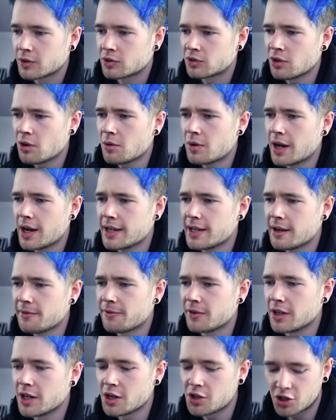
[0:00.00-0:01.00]
So high
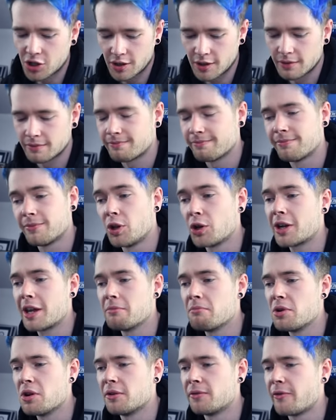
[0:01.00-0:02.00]
definition.
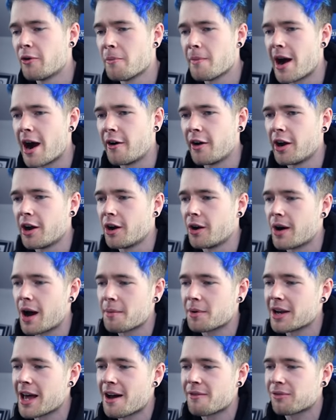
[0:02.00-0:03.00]
Looking beautiful, Mario.
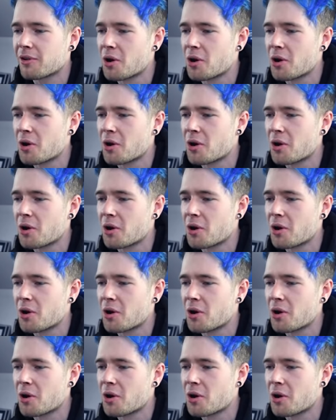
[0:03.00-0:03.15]
I'm going to have